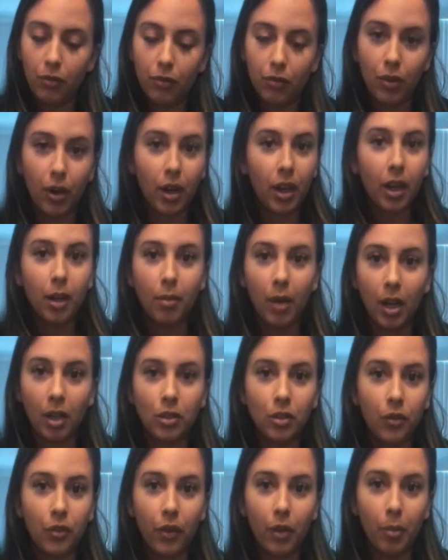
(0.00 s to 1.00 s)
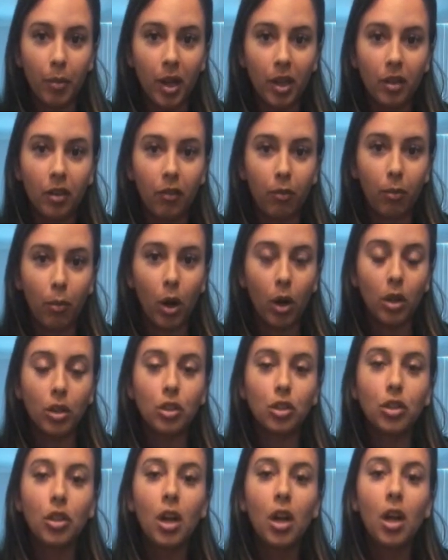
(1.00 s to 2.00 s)
freaking much for the month of
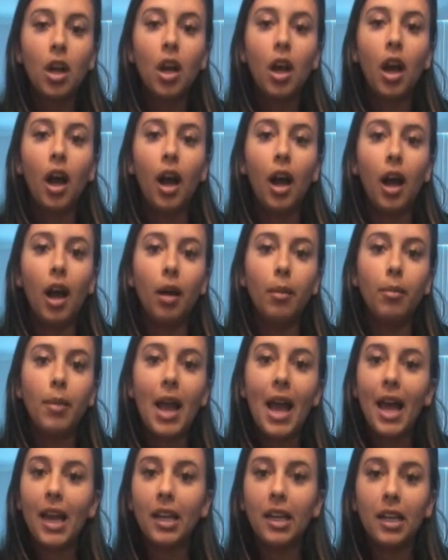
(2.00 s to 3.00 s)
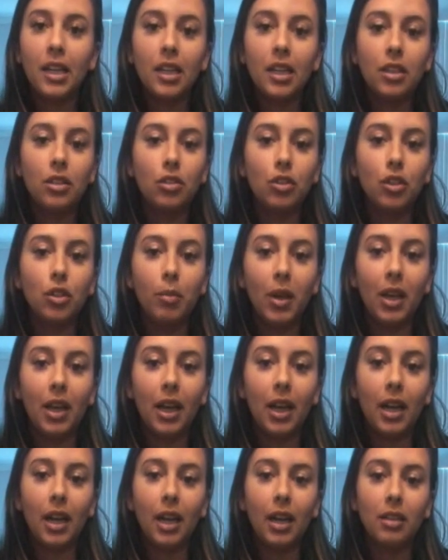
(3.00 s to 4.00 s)
March. Endings, new
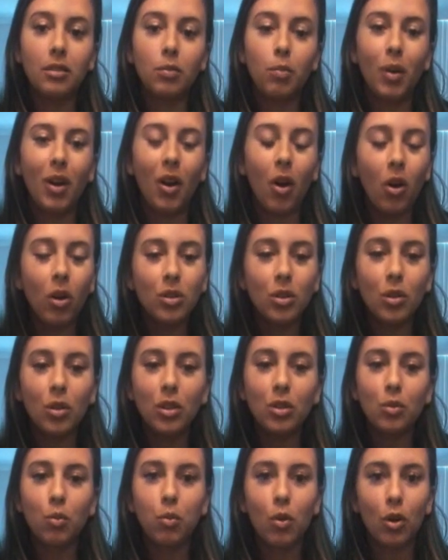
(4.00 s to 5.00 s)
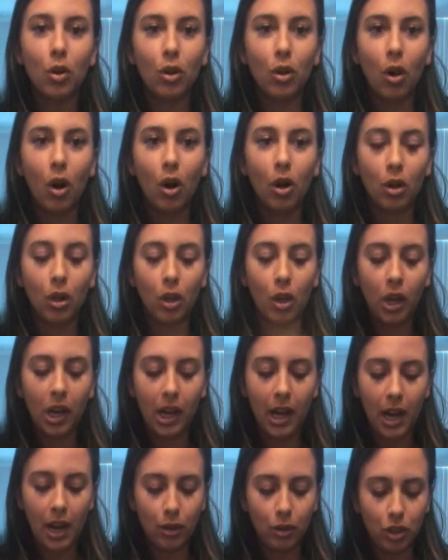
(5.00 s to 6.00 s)
beginnings, but also this World card. Look at
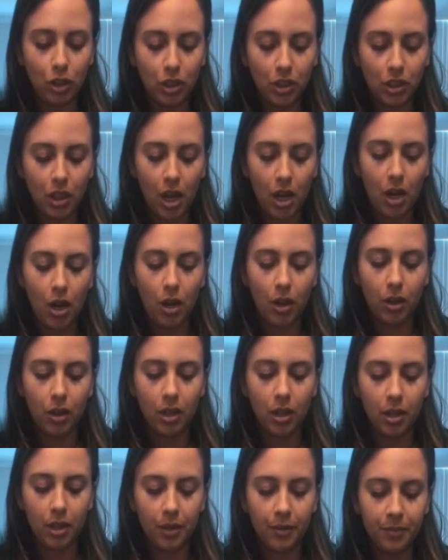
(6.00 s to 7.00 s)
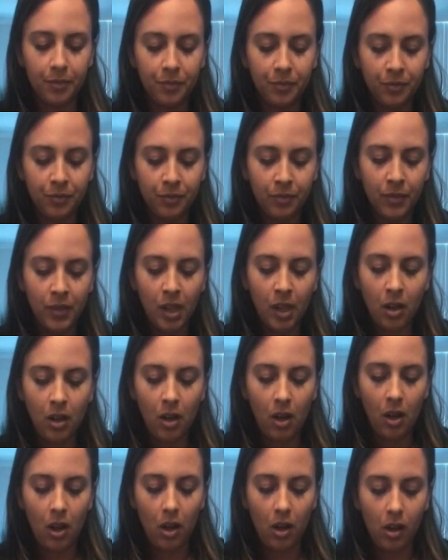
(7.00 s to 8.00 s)
how she's got
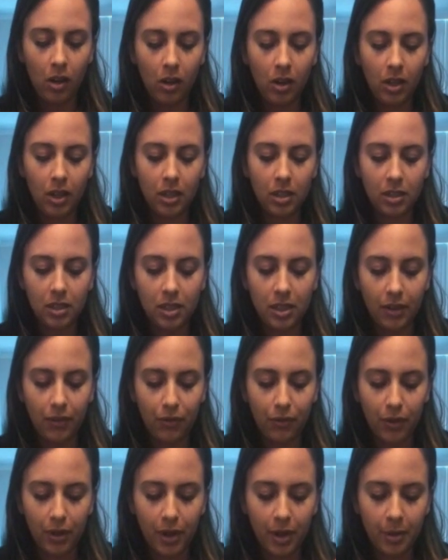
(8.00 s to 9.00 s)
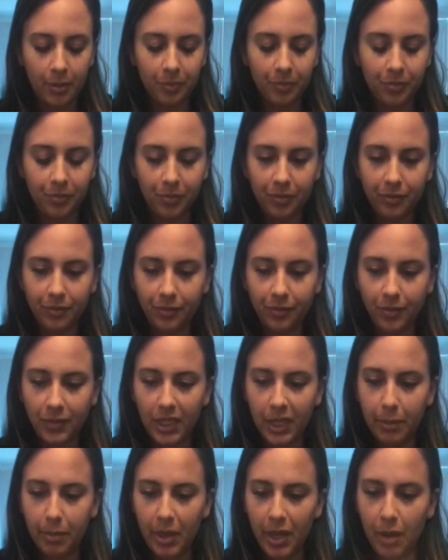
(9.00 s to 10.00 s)
all these different
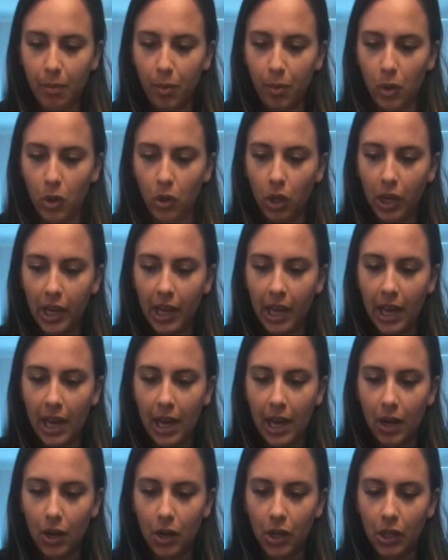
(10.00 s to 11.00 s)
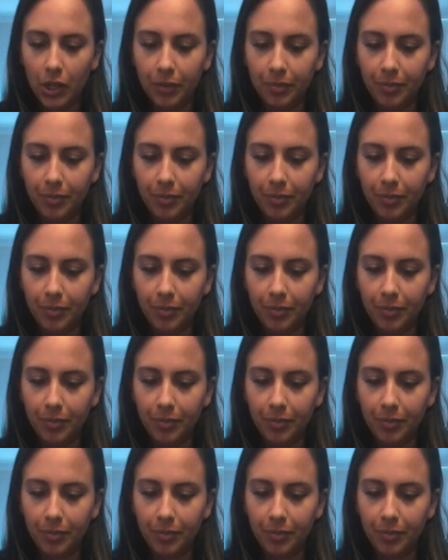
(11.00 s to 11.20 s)
people looking at her.